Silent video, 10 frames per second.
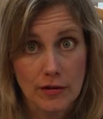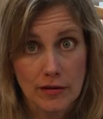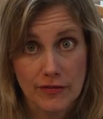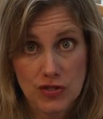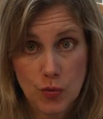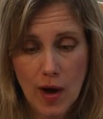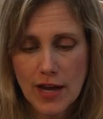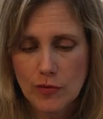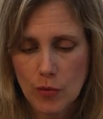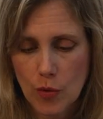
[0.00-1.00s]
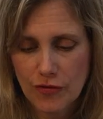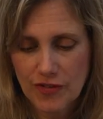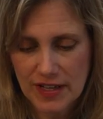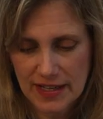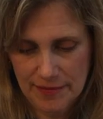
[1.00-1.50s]
If it's wider, it won't
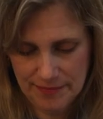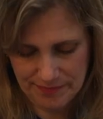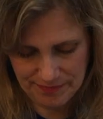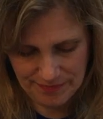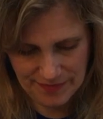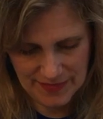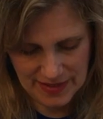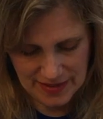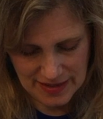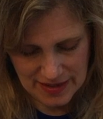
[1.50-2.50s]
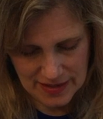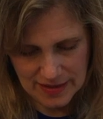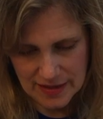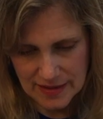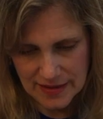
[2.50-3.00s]
fit
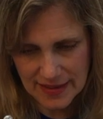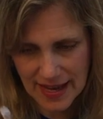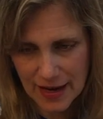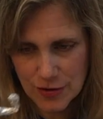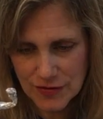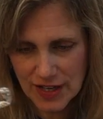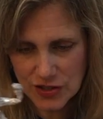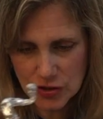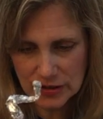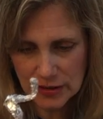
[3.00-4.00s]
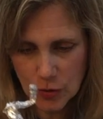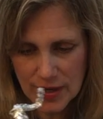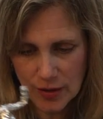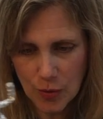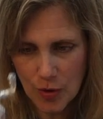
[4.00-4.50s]
in. Now you've got your little
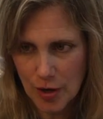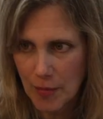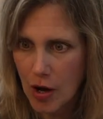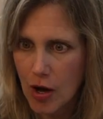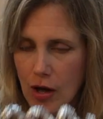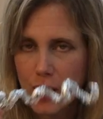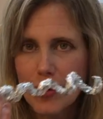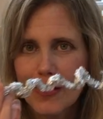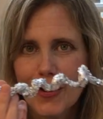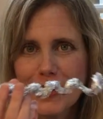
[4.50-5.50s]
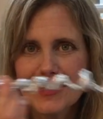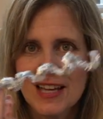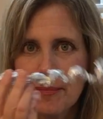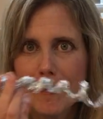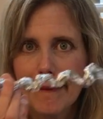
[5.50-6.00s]
wiggle worm all curled
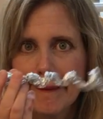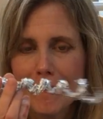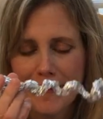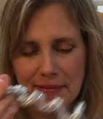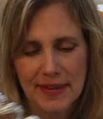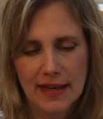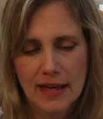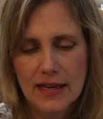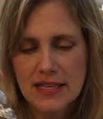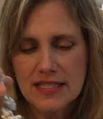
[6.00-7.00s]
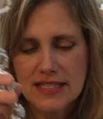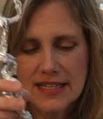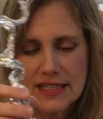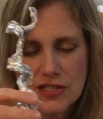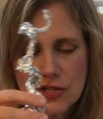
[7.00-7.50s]
up. Stick it
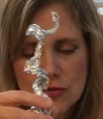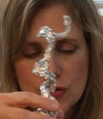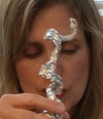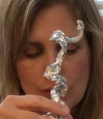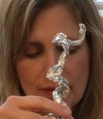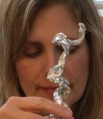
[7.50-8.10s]
into your tube.